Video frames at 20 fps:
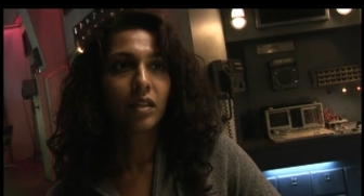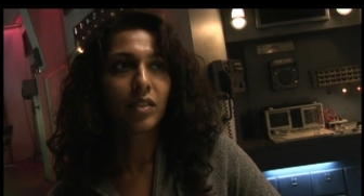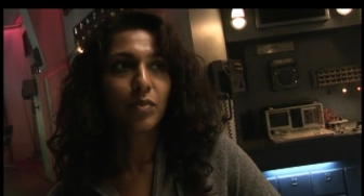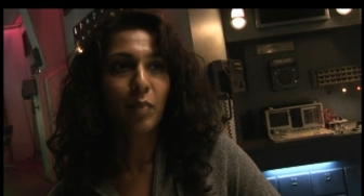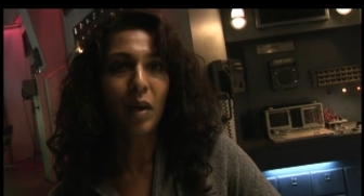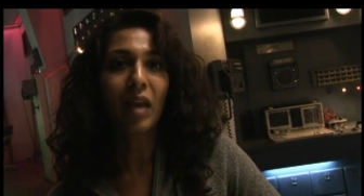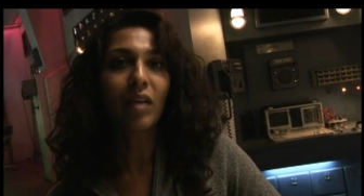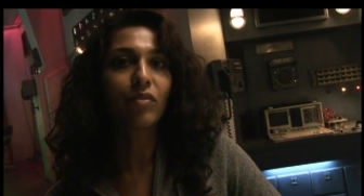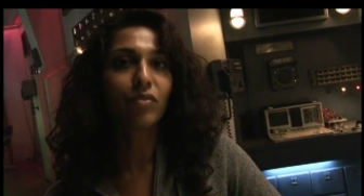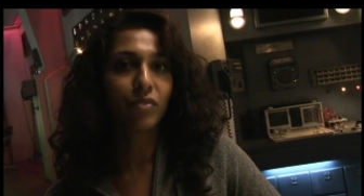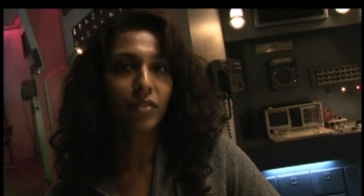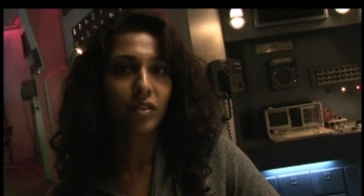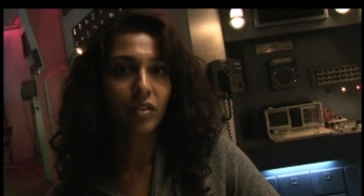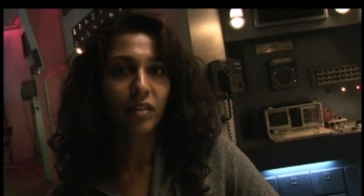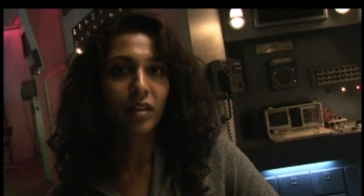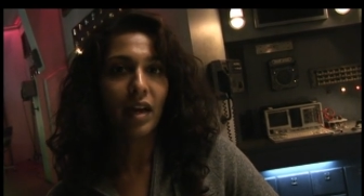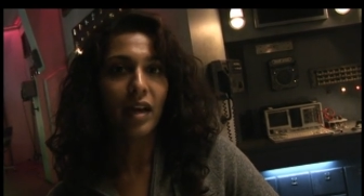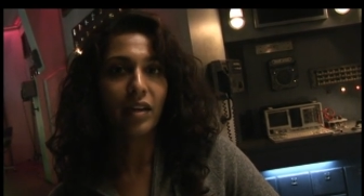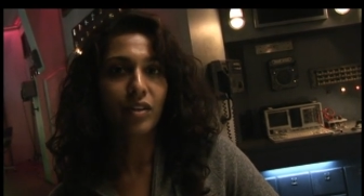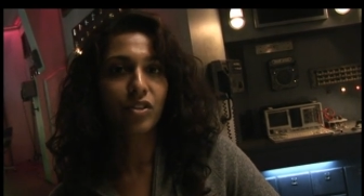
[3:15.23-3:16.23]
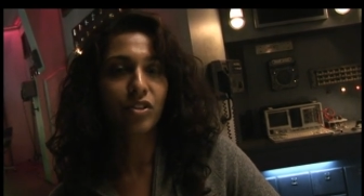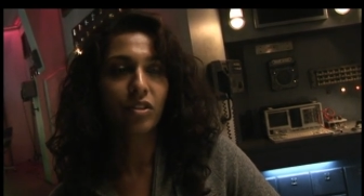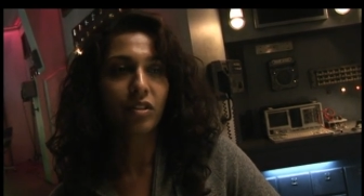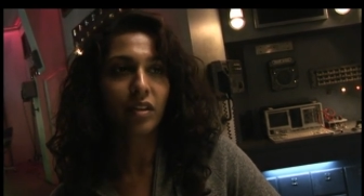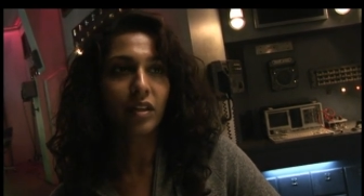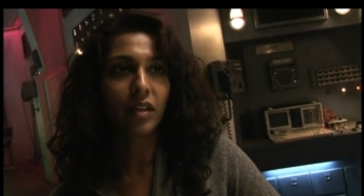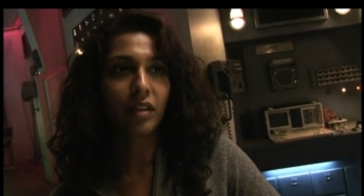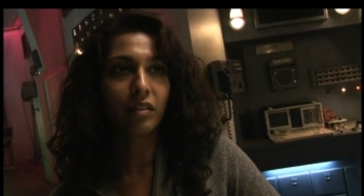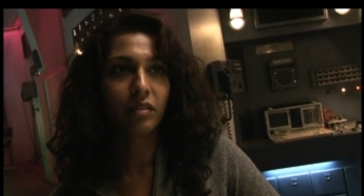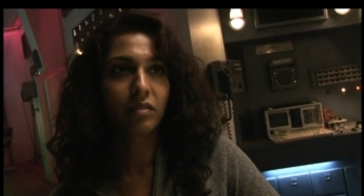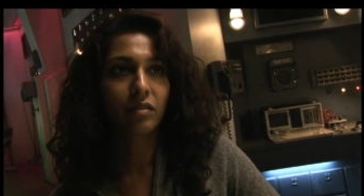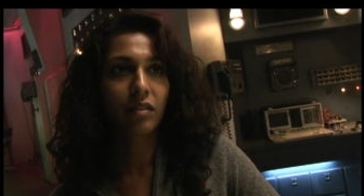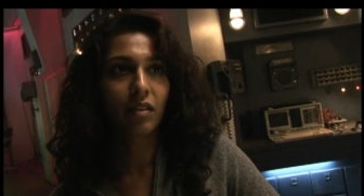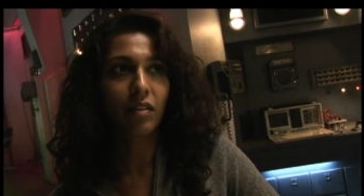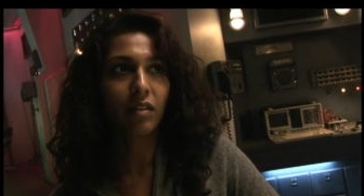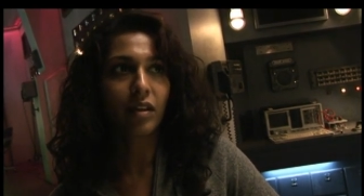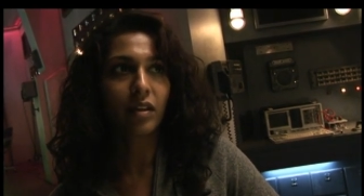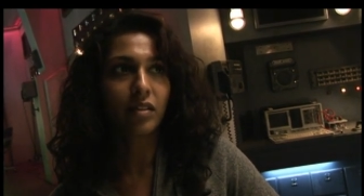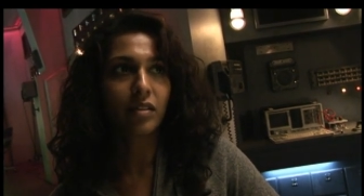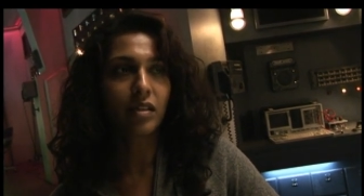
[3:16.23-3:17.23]
It's painful, actually,
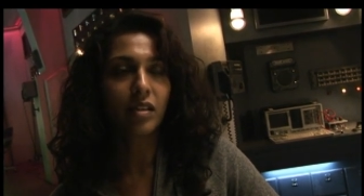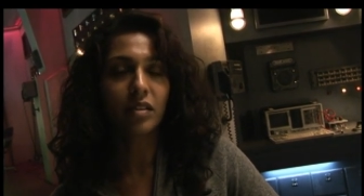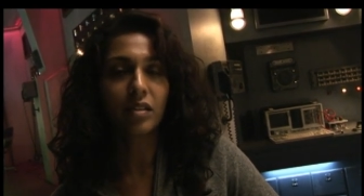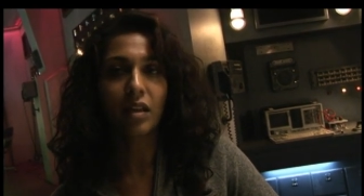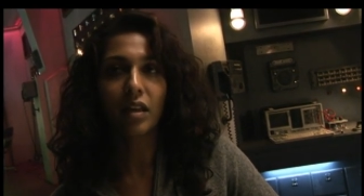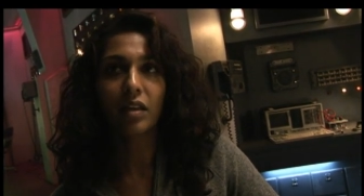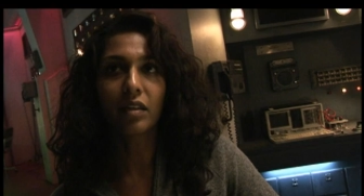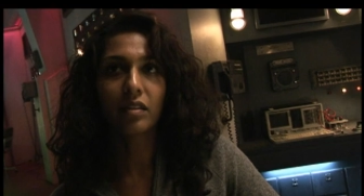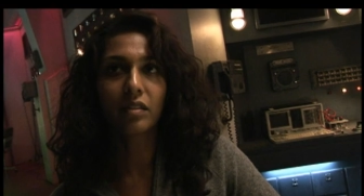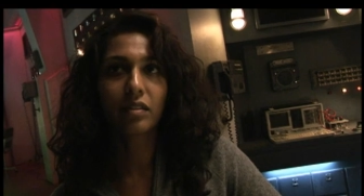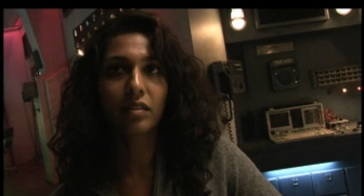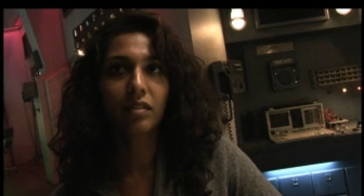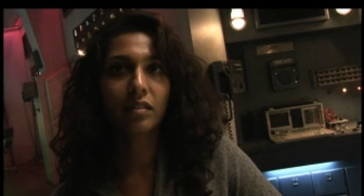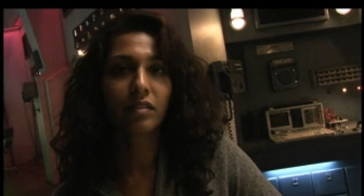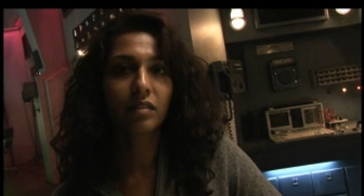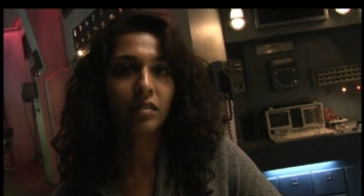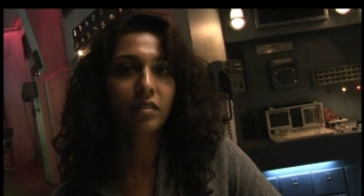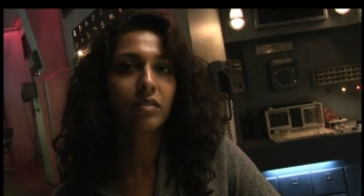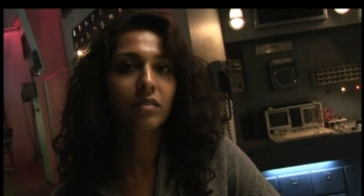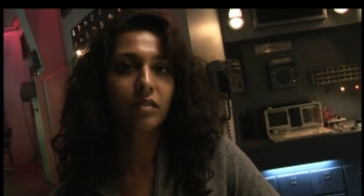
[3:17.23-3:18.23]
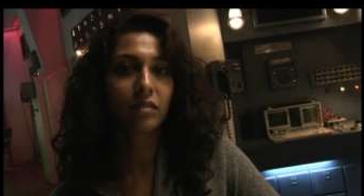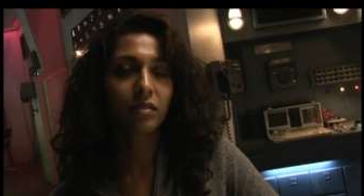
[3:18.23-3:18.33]
the things he says.